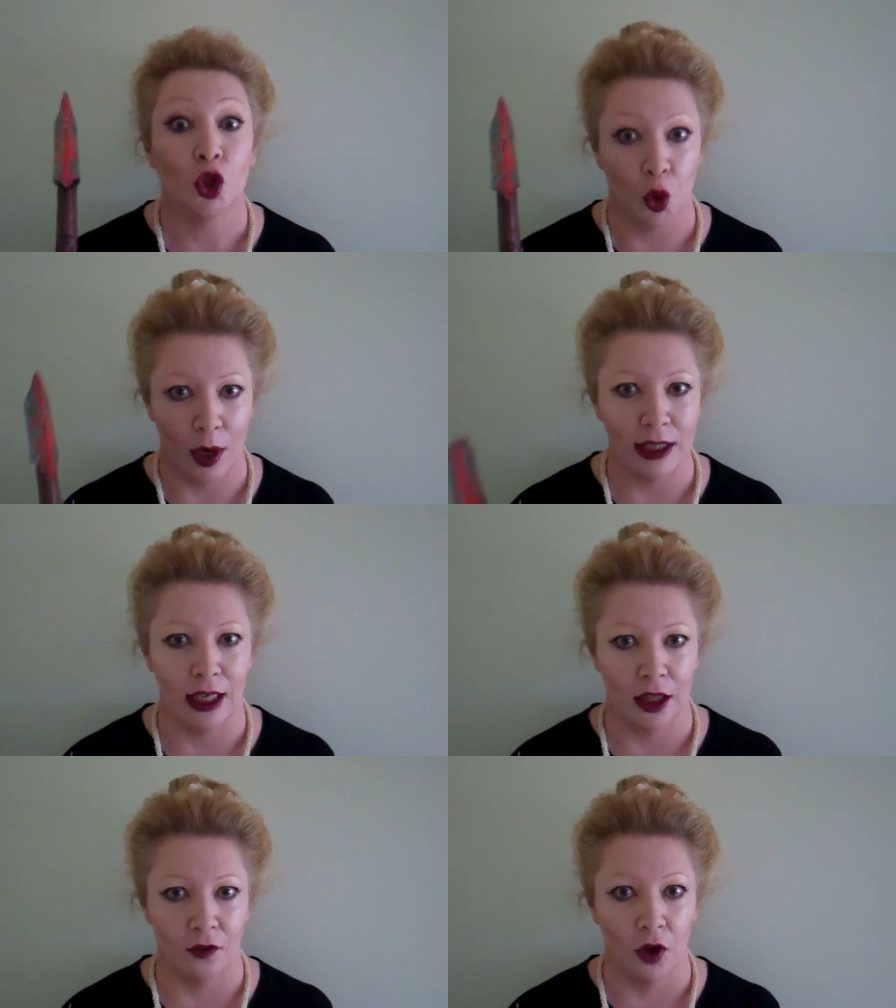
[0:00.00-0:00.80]

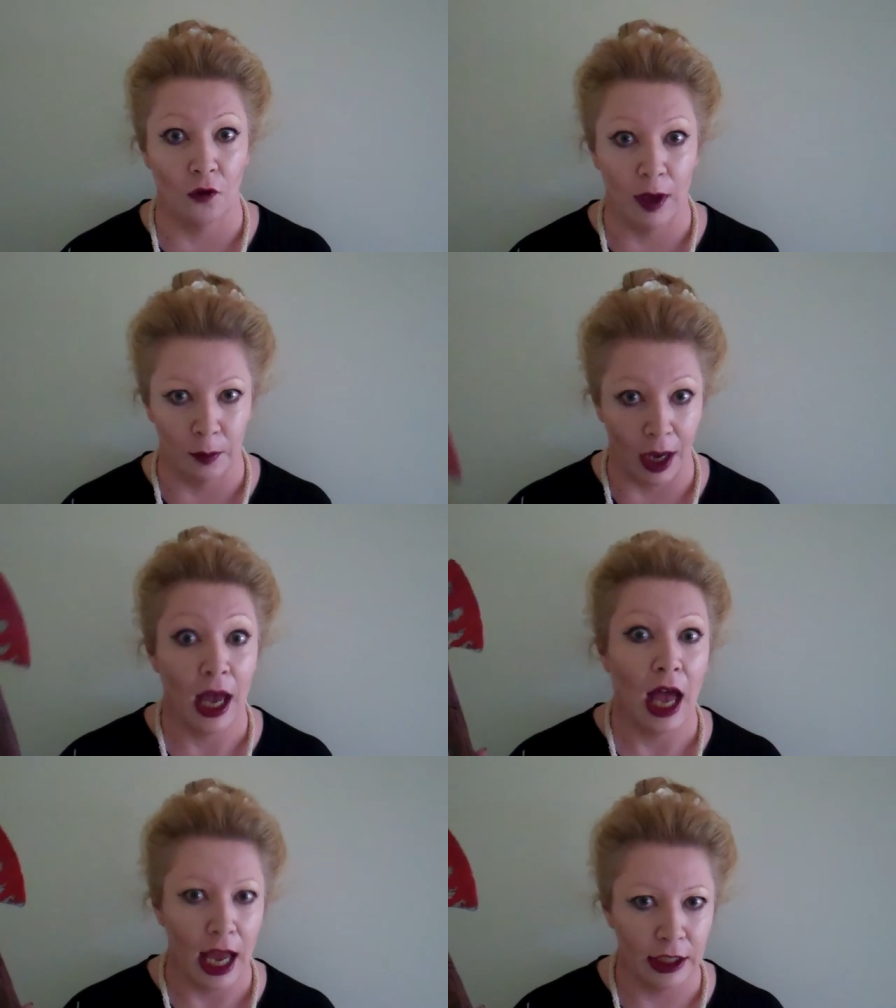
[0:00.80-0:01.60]
20th of November,
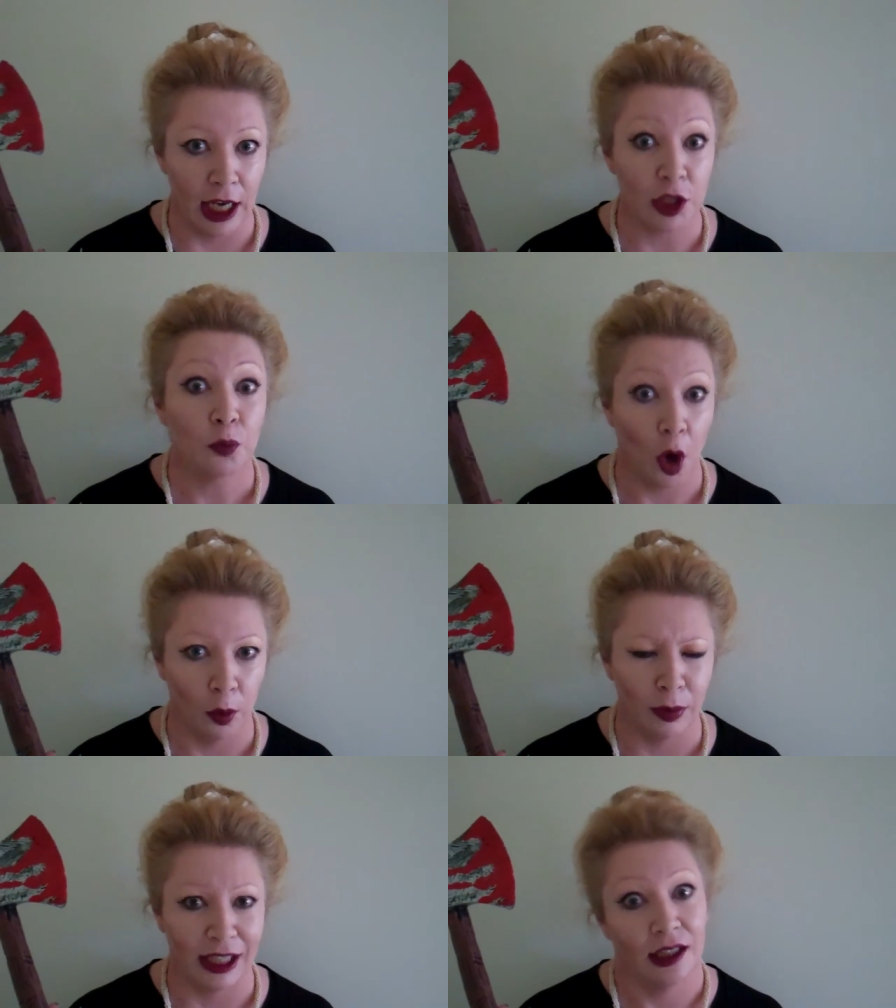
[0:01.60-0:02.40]
and yes,
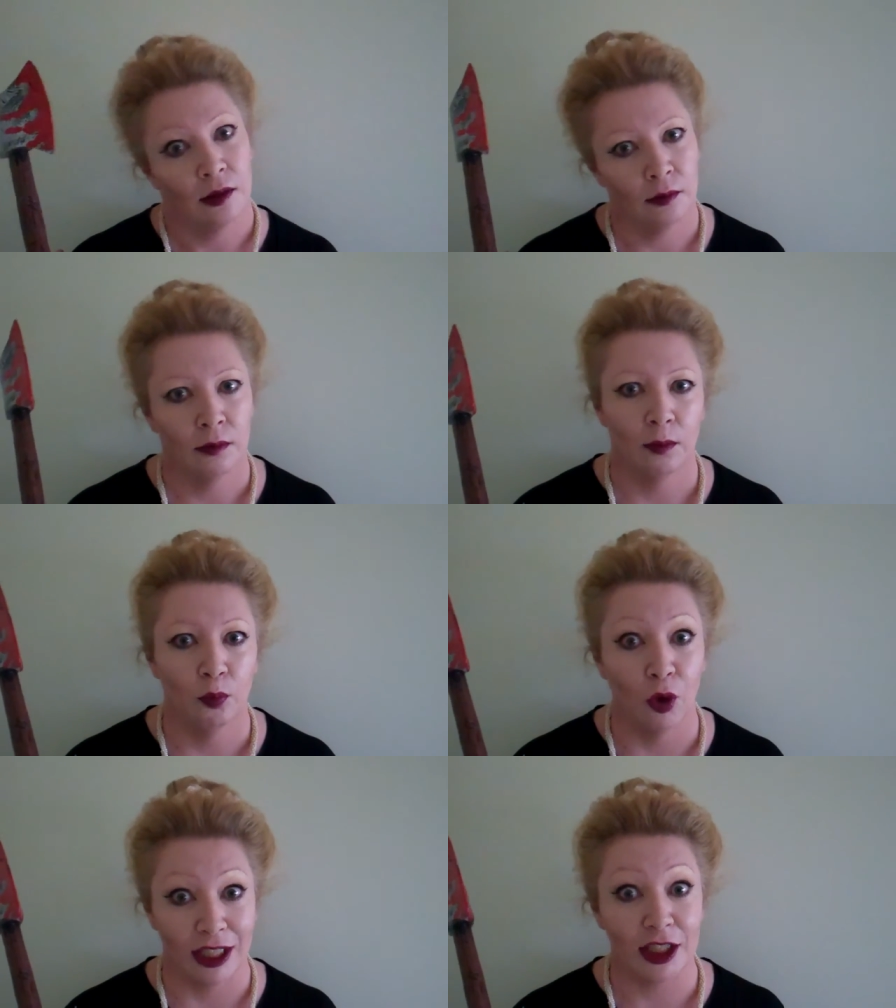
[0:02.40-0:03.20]
probably
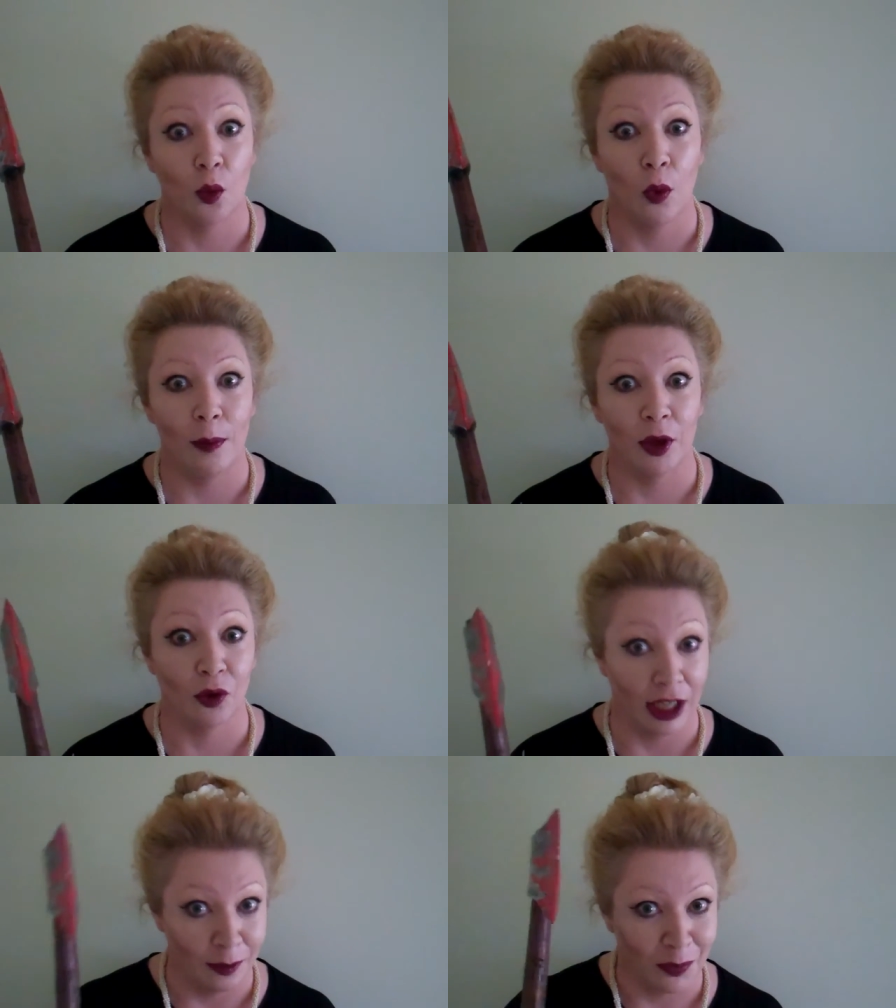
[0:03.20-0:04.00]
bring some
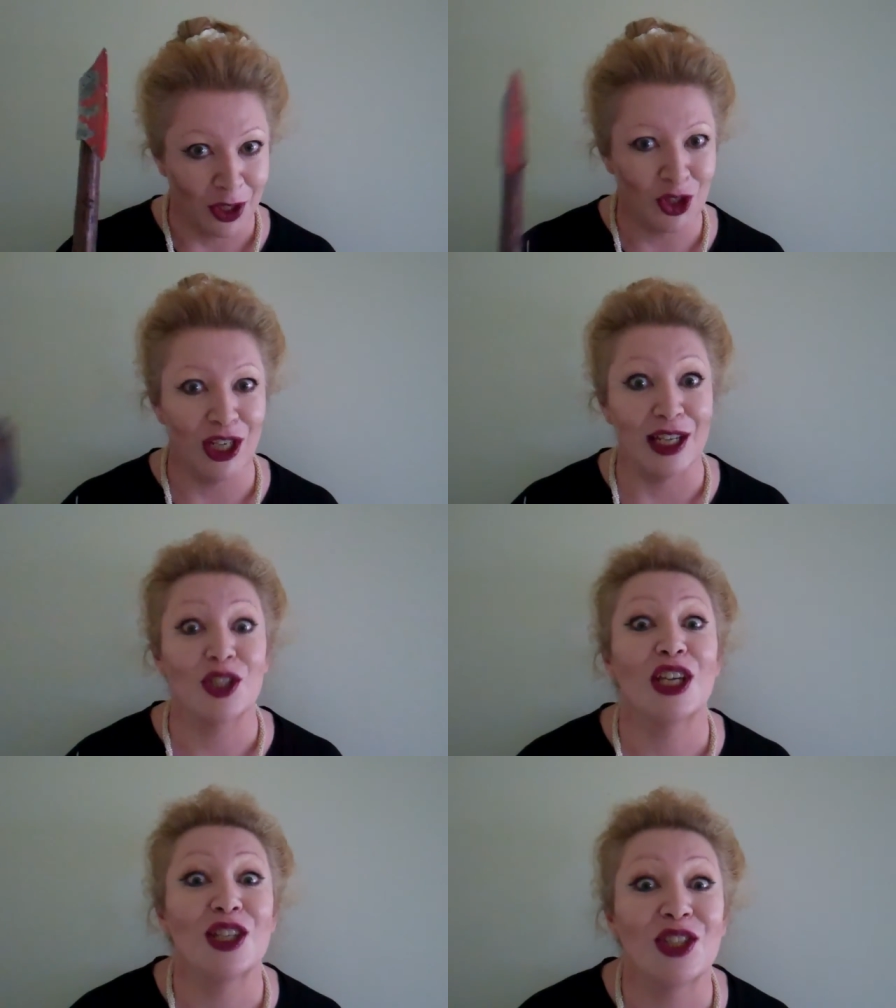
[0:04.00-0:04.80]
weaponry.
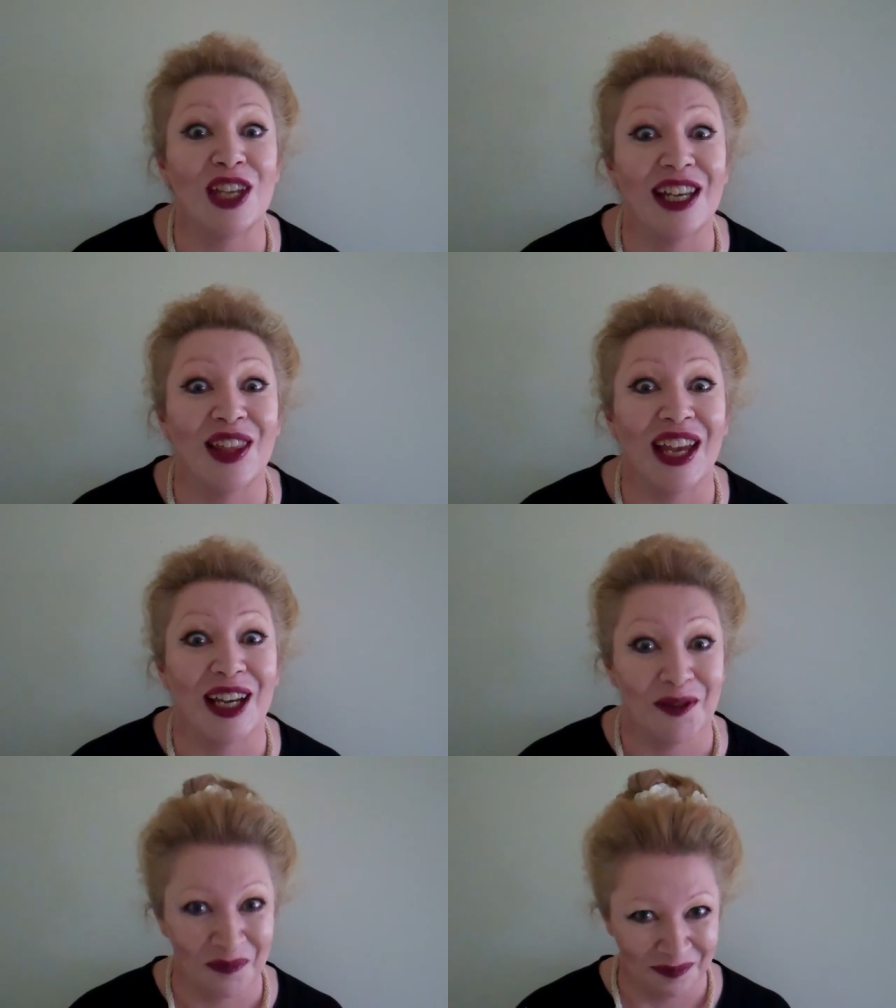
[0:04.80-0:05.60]
Cheers. See you
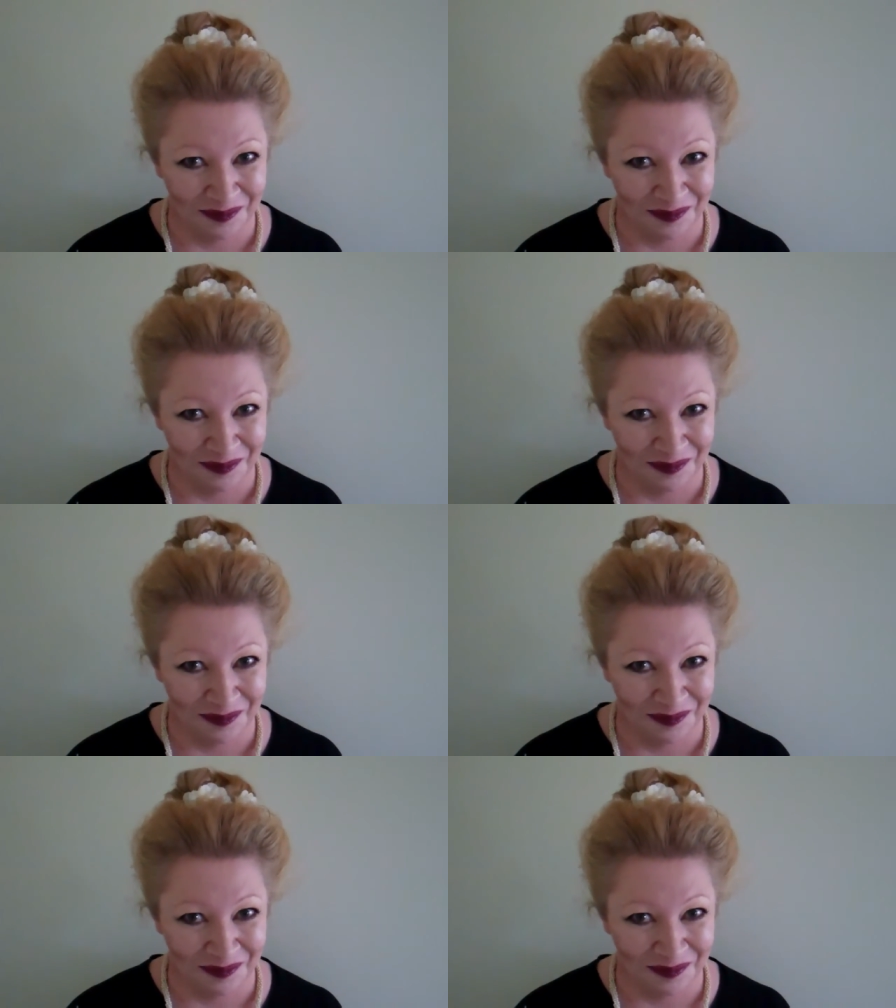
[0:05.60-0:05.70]
there.